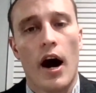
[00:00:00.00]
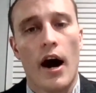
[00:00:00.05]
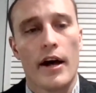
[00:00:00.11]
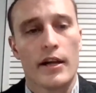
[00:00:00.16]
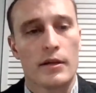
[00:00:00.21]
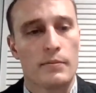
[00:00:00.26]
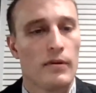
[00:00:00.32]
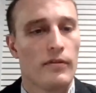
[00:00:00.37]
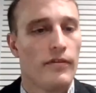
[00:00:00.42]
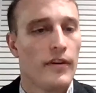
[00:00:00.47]
as
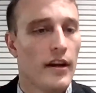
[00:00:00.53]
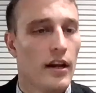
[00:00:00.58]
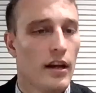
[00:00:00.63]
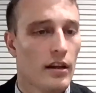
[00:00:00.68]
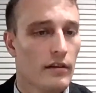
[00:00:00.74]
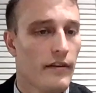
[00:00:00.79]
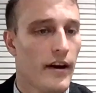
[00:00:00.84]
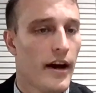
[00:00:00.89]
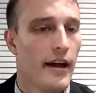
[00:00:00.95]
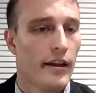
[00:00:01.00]
befitting
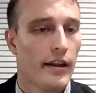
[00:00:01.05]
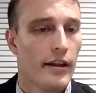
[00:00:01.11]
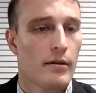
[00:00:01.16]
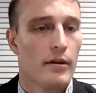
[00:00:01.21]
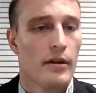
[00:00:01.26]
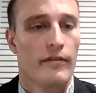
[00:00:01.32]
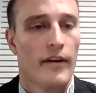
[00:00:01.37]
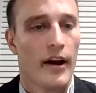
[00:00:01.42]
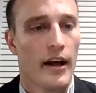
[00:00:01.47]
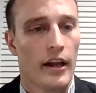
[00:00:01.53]

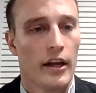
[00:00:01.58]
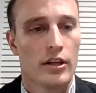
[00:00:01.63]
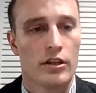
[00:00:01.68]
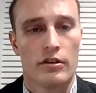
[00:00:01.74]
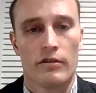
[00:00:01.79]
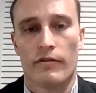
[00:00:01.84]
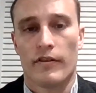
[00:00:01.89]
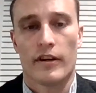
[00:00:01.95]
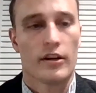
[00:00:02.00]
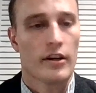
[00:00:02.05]
their violation
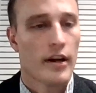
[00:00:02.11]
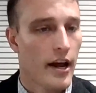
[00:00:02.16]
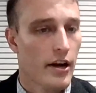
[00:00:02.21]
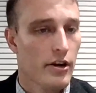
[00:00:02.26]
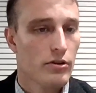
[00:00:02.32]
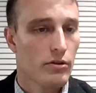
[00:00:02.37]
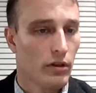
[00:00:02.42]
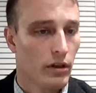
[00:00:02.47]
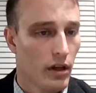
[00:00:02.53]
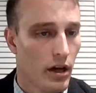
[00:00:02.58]
of
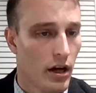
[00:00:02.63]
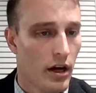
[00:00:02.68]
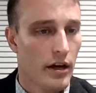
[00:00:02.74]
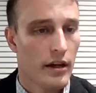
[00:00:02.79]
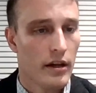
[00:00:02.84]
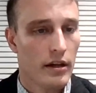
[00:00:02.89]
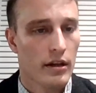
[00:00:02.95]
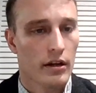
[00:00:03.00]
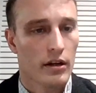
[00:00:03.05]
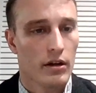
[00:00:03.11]
international law
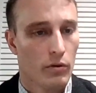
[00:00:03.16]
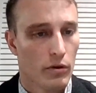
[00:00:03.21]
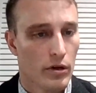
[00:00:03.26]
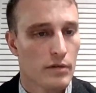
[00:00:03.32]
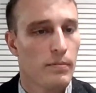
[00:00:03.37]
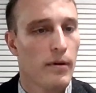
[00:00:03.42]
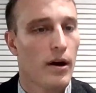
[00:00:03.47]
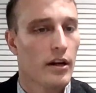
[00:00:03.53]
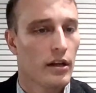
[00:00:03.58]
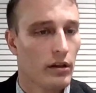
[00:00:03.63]
and the
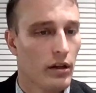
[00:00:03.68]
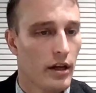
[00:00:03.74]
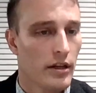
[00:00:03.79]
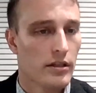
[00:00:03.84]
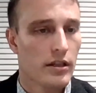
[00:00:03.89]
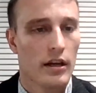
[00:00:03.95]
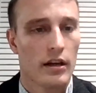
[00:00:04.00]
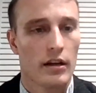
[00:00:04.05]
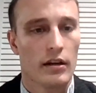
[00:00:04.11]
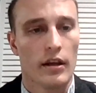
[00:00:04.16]
corresponding laws
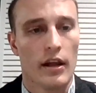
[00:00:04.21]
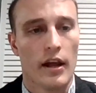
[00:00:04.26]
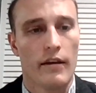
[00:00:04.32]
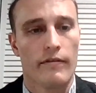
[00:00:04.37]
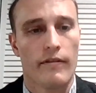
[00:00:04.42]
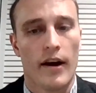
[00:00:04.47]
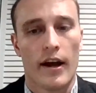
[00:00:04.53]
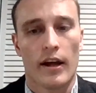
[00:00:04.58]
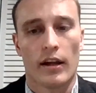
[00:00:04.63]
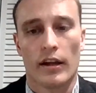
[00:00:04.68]
they
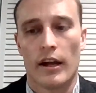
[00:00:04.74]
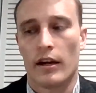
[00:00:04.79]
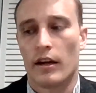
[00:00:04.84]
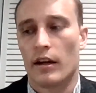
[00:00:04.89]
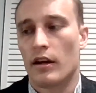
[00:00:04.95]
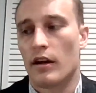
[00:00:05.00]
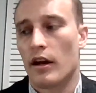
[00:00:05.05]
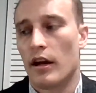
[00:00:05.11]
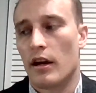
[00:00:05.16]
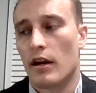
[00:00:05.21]
violated
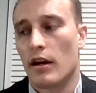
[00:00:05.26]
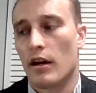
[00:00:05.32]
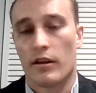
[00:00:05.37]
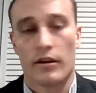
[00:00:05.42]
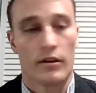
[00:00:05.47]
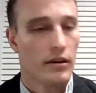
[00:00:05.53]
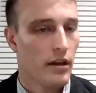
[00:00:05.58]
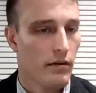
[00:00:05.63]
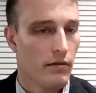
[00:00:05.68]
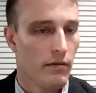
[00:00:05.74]
in either
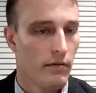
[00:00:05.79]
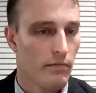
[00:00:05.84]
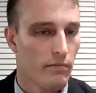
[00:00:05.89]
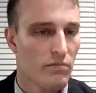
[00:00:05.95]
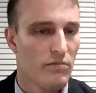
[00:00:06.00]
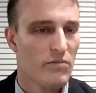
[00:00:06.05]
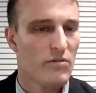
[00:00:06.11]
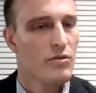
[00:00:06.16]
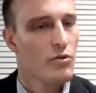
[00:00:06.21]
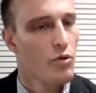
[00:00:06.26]

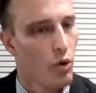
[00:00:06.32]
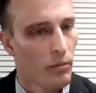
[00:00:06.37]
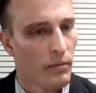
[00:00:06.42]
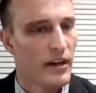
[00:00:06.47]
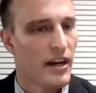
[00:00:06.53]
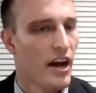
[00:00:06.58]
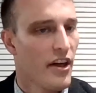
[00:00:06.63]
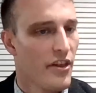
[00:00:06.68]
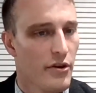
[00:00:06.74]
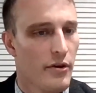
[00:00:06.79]
normally
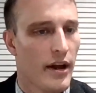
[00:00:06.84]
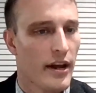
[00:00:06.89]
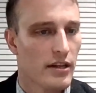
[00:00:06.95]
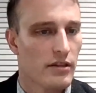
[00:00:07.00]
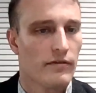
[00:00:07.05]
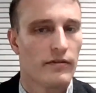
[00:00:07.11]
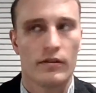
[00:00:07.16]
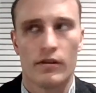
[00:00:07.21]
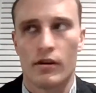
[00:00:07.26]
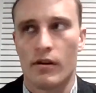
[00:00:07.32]
not in the U.S.,
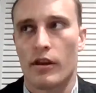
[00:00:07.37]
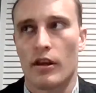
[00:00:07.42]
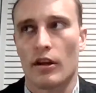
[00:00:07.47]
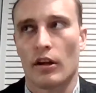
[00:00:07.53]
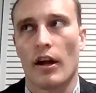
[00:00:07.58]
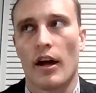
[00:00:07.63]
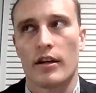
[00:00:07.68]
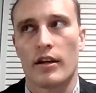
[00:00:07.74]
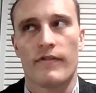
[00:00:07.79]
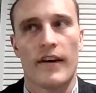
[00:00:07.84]
the
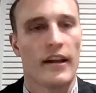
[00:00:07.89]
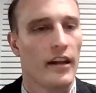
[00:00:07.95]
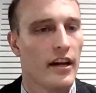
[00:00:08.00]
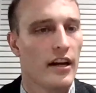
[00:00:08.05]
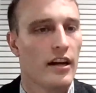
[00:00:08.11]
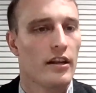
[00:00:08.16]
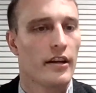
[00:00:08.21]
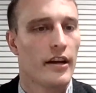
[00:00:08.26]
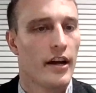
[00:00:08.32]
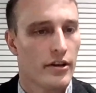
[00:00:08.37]
laws violated
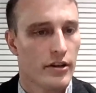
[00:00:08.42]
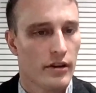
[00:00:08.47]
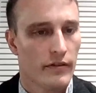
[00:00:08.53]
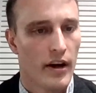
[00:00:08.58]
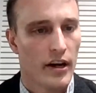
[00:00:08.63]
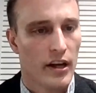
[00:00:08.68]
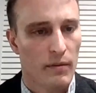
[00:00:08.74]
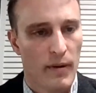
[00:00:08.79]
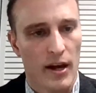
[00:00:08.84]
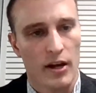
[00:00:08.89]
in the country of
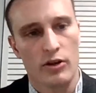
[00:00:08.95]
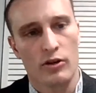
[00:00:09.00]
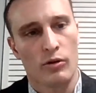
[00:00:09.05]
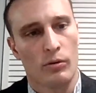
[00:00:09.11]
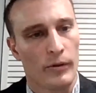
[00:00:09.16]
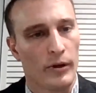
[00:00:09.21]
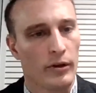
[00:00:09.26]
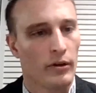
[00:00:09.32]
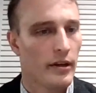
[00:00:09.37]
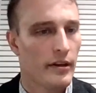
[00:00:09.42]
occupation.
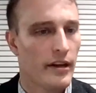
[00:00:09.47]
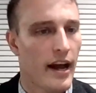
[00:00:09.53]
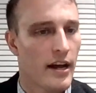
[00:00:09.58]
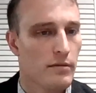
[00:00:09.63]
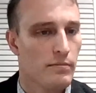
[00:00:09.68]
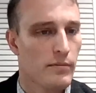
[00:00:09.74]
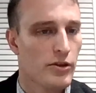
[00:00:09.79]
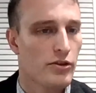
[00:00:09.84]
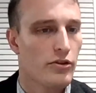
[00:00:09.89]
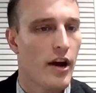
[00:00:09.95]
We don't let guys
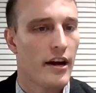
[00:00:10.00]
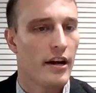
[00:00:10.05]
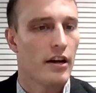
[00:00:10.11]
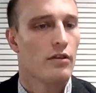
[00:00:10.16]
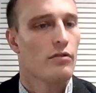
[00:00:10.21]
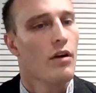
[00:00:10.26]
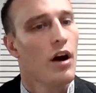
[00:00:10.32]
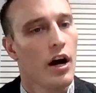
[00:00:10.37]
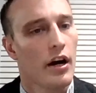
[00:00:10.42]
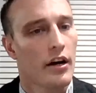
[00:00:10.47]
be tried in
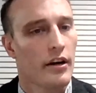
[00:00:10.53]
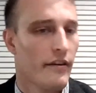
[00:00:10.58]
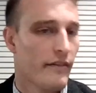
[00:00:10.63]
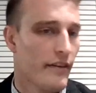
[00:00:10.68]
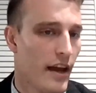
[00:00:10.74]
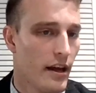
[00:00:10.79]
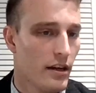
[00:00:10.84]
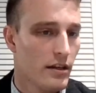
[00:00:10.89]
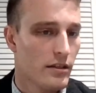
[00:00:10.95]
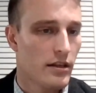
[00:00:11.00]
Iraq or
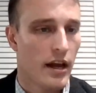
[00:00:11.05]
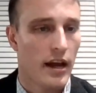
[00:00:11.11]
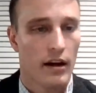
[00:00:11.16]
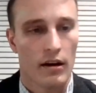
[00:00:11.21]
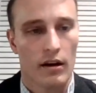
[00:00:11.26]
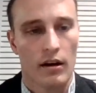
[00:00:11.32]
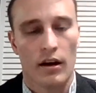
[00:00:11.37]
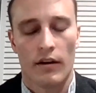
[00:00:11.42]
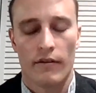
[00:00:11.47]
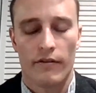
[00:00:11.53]
Afghanistan,
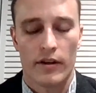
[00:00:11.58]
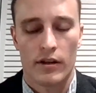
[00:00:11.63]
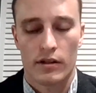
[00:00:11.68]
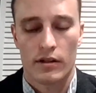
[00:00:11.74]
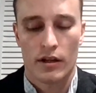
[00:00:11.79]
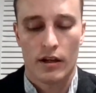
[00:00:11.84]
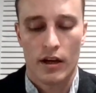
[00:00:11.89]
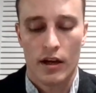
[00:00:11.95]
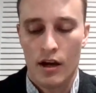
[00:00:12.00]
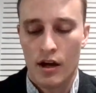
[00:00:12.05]

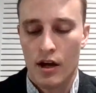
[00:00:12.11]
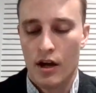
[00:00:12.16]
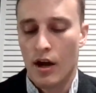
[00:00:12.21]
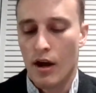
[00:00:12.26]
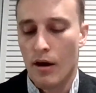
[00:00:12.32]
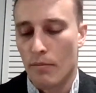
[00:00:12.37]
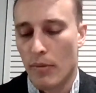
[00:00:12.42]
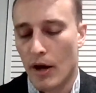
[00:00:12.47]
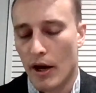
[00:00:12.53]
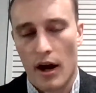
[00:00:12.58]
obviously.
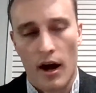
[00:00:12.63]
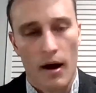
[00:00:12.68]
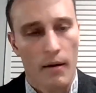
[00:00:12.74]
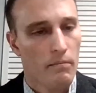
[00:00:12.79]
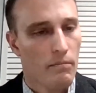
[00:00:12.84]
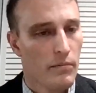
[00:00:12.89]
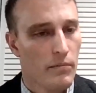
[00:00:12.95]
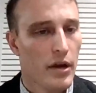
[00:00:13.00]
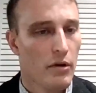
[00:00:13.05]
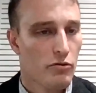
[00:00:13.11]
But
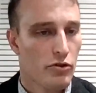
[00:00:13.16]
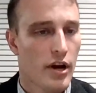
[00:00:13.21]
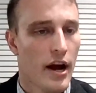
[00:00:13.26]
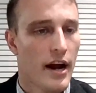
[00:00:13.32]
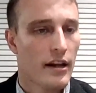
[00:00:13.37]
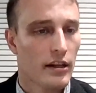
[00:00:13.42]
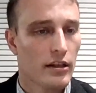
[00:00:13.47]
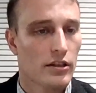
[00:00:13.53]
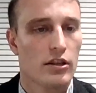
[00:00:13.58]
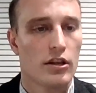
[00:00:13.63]
tried
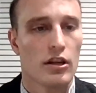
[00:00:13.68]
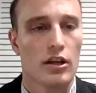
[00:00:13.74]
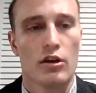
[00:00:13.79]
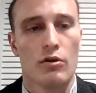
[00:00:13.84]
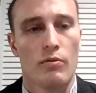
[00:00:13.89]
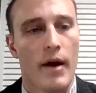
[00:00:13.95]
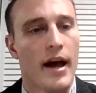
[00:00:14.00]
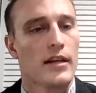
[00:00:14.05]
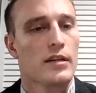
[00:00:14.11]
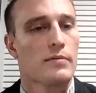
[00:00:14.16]
at least in the
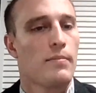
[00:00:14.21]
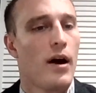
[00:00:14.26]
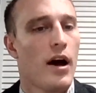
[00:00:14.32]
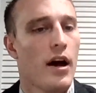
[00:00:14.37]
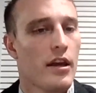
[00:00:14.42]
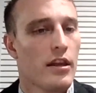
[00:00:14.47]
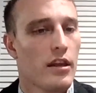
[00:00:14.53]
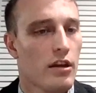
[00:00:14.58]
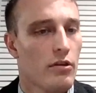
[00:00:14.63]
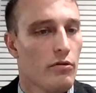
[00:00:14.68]
U.S. by
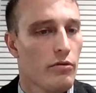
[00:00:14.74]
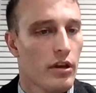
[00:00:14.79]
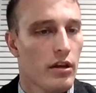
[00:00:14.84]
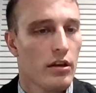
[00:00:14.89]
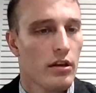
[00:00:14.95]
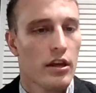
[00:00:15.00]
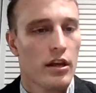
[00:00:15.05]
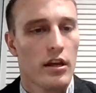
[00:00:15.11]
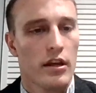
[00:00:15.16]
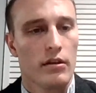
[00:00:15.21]

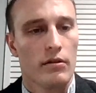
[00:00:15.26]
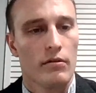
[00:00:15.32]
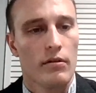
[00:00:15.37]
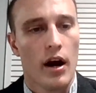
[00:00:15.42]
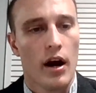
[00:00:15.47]
the